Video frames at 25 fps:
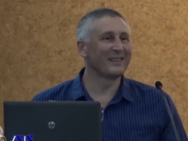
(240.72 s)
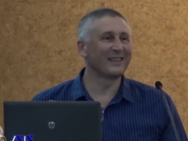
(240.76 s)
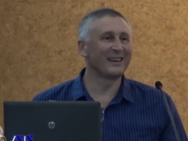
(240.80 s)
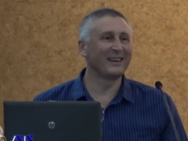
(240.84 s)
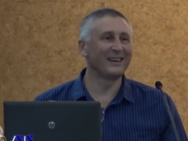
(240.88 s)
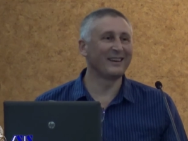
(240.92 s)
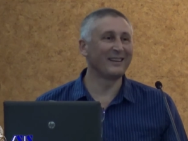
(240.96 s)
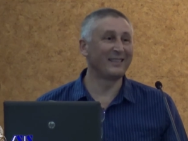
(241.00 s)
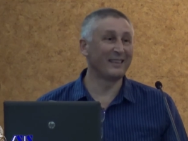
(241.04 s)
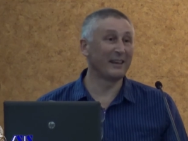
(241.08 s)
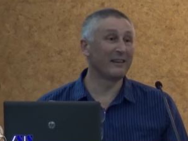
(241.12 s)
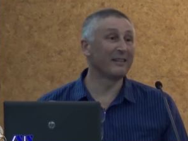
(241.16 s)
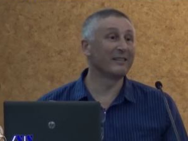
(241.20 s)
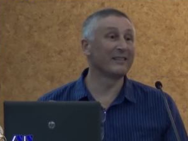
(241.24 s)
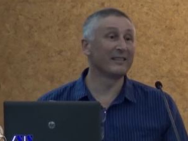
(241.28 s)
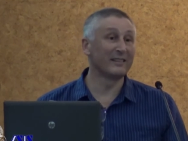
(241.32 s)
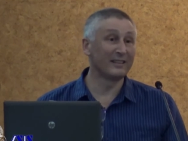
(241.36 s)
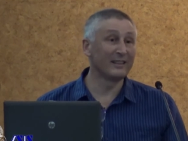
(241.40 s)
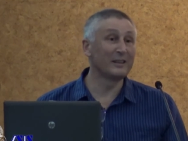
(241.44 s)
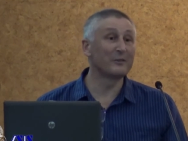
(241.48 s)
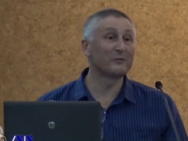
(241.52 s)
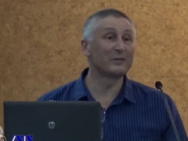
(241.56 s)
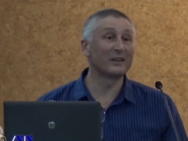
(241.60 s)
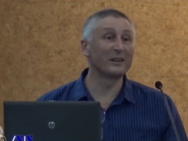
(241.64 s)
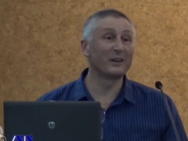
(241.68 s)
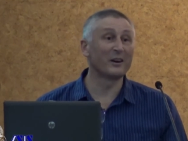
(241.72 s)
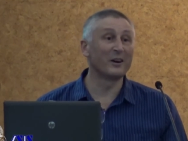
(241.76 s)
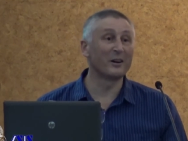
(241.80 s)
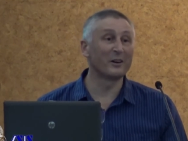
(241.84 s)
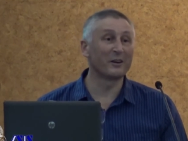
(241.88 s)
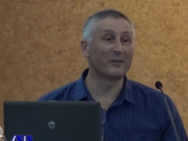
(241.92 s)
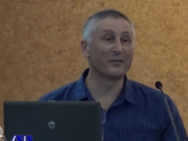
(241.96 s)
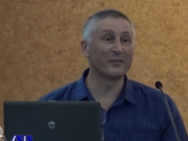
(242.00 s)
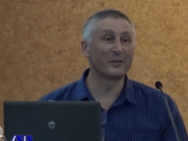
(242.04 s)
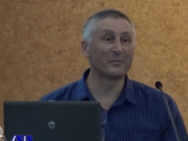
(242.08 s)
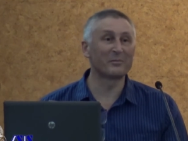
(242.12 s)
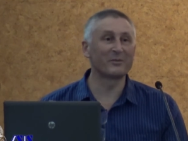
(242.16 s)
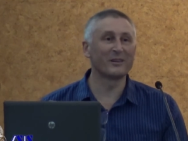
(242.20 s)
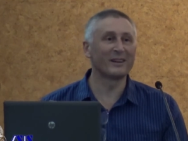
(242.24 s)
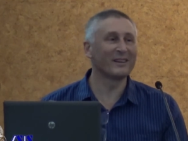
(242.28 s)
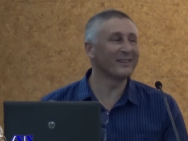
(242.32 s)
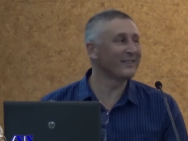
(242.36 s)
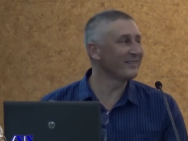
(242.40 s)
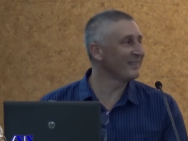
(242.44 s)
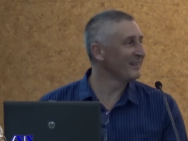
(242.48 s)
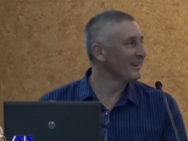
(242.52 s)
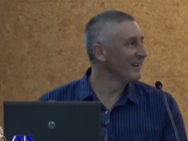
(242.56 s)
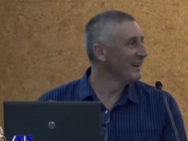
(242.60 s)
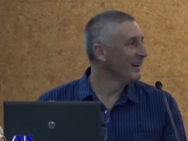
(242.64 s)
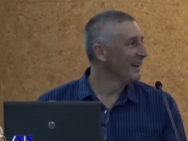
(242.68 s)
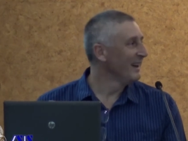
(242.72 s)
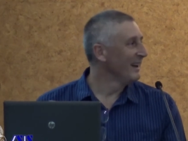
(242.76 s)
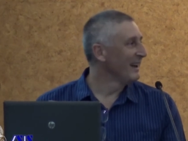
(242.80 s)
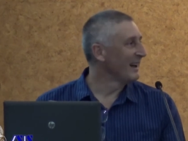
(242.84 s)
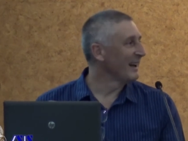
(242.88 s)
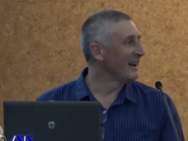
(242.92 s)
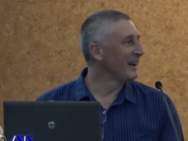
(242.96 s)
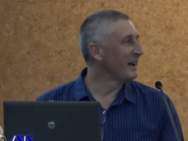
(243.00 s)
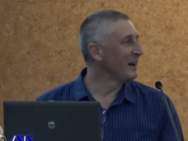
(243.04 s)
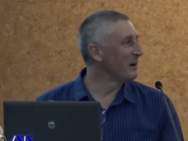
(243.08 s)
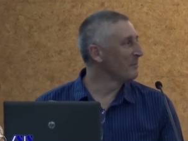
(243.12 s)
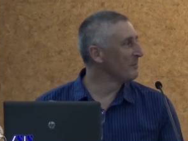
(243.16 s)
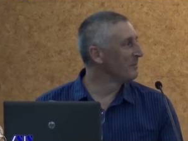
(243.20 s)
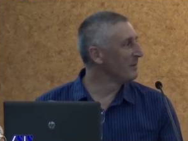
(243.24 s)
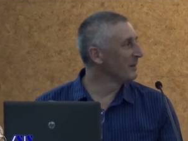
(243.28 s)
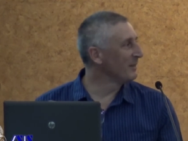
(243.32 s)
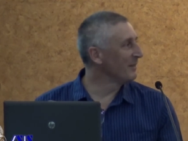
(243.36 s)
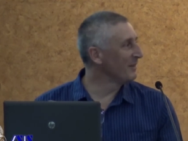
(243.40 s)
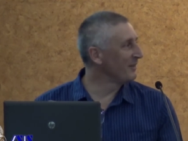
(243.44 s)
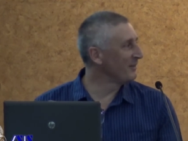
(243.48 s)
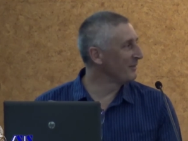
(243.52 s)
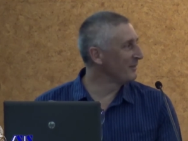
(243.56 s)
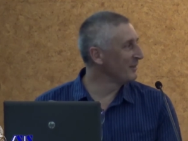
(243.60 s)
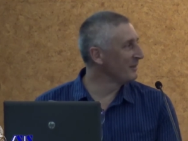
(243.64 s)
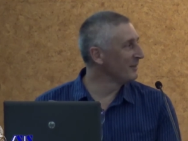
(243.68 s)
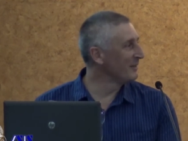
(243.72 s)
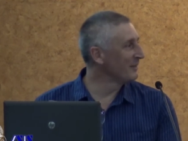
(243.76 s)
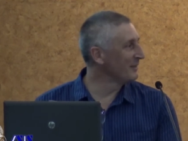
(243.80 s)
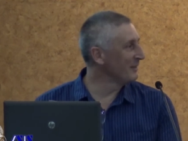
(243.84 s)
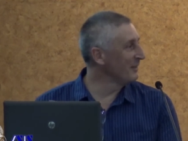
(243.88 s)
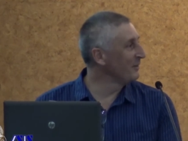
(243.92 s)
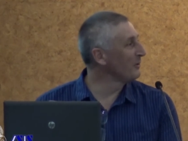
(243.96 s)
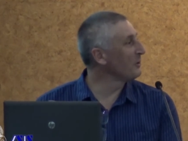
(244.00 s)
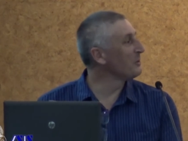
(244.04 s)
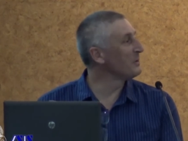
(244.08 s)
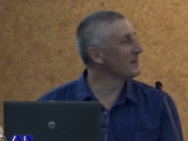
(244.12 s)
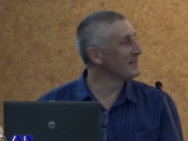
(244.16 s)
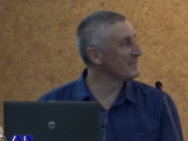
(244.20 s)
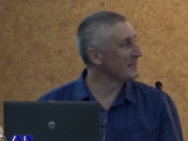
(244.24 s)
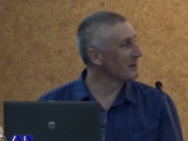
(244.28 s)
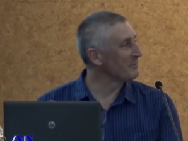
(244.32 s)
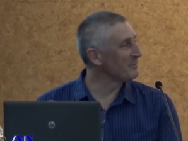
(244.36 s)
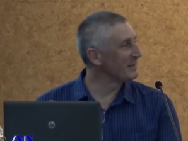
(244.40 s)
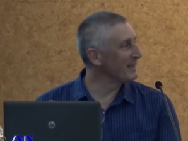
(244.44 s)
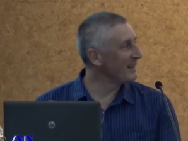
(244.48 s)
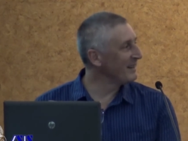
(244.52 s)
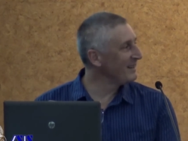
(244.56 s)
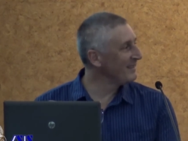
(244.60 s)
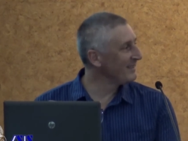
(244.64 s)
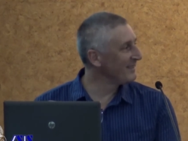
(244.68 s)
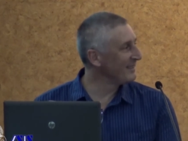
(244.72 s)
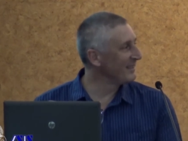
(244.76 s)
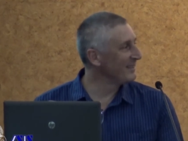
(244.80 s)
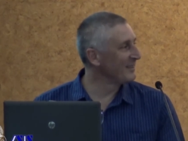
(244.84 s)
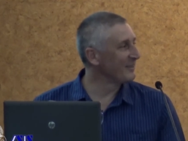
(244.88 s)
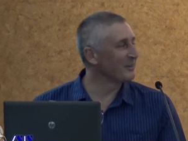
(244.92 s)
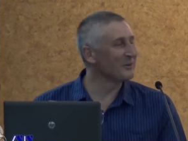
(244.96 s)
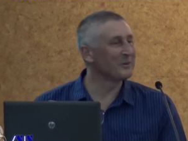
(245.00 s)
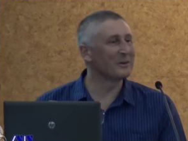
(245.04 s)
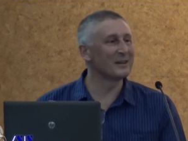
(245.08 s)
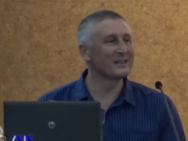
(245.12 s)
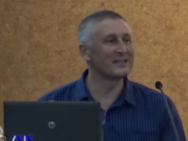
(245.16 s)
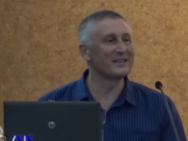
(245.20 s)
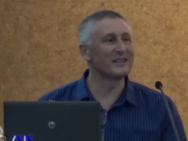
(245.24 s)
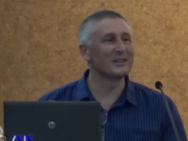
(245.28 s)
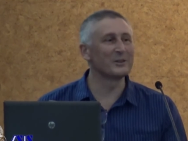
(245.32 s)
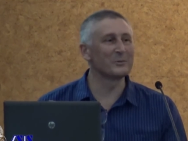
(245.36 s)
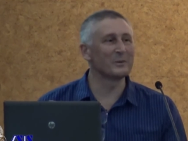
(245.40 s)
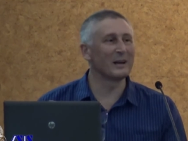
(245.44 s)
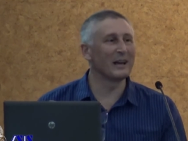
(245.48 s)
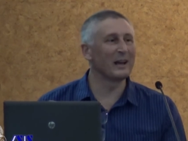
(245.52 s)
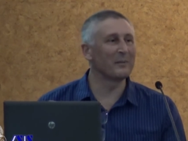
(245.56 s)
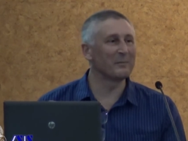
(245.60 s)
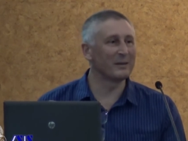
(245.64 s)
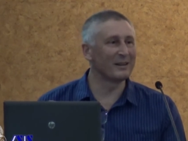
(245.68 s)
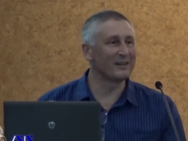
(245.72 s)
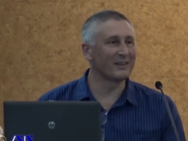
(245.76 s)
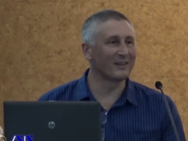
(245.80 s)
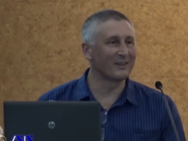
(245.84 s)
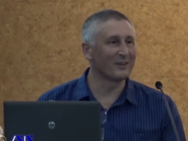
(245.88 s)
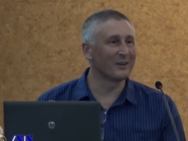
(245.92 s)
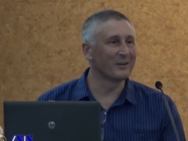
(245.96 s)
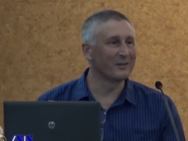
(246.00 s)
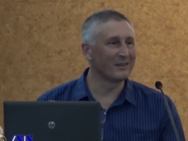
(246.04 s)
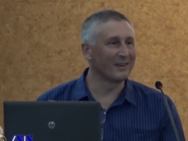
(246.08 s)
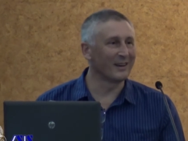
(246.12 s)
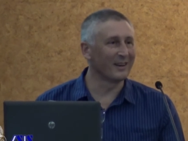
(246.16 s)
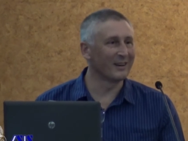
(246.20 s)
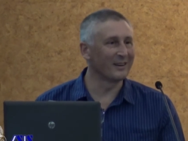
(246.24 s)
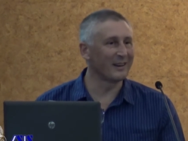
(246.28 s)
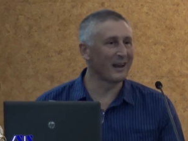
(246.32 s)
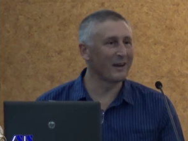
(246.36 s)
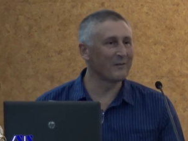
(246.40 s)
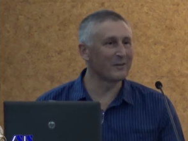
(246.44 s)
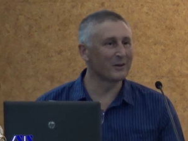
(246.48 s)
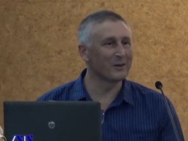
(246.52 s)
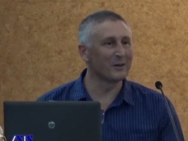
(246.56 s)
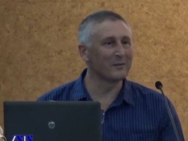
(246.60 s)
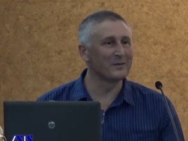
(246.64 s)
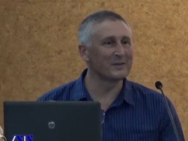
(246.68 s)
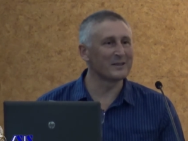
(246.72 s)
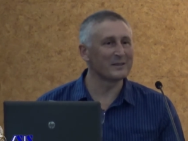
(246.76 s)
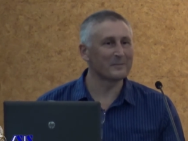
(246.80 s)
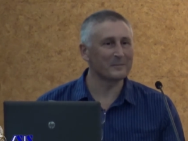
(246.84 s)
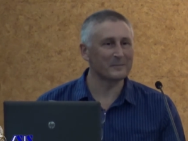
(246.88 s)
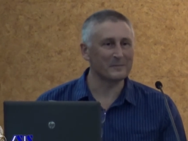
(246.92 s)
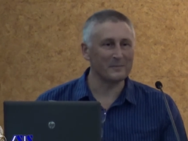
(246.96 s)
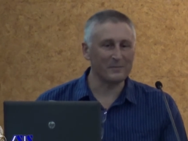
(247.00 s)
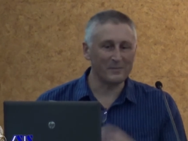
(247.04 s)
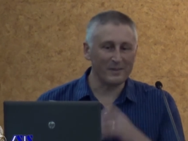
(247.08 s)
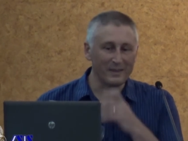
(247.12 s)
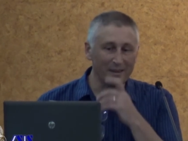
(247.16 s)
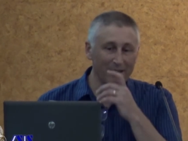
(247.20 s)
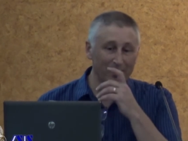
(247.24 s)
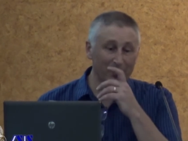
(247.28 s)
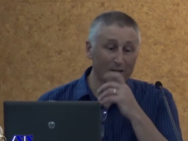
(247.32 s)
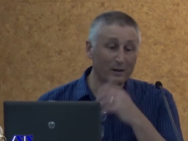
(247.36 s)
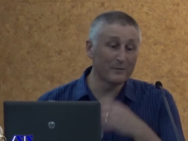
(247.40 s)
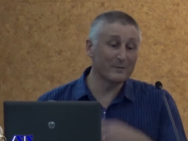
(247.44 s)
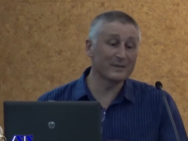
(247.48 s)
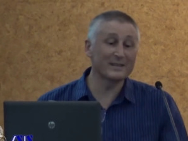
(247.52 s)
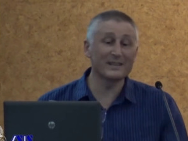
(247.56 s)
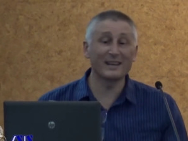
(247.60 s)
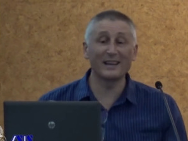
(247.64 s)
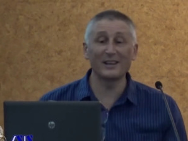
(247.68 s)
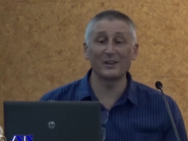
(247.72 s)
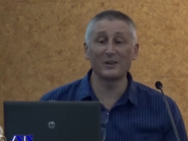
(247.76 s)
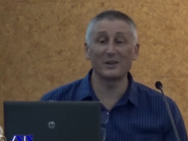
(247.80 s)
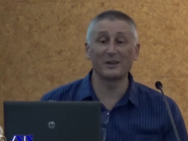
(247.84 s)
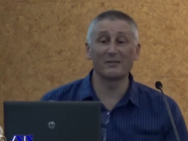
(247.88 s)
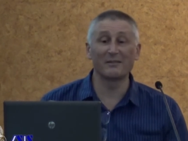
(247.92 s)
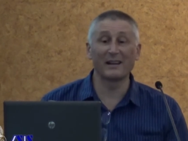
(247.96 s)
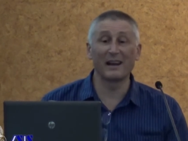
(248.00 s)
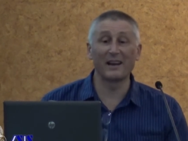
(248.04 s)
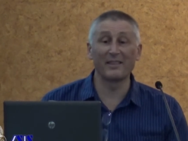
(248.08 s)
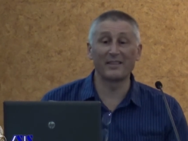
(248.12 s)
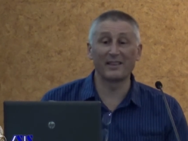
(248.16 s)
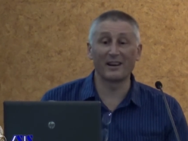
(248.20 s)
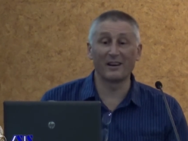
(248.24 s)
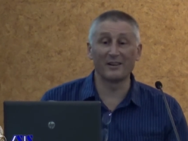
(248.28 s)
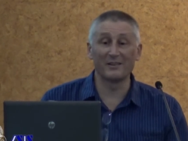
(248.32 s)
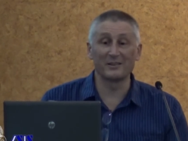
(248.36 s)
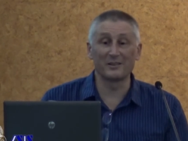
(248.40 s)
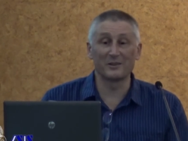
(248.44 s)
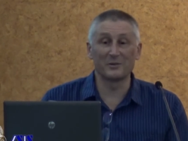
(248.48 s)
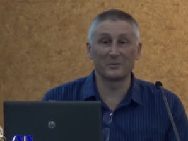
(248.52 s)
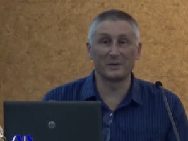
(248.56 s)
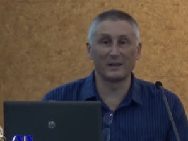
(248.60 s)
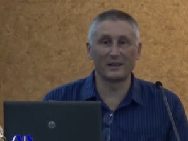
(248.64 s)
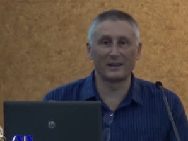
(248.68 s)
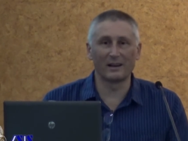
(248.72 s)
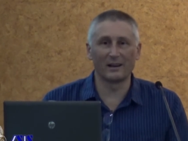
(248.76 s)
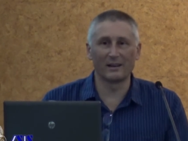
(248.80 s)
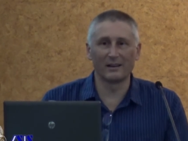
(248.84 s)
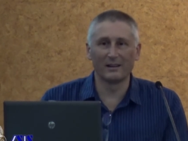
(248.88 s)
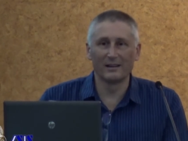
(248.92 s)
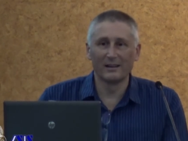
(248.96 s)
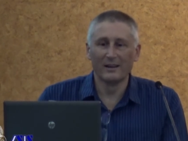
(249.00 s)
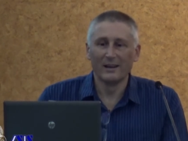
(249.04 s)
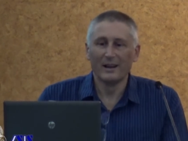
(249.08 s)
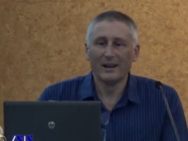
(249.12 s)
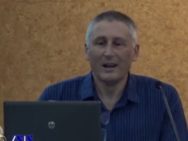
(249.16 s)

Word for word: they're literally hot off the press, but there's always updates, and there's always things we're happy to have a conversation around those as we go.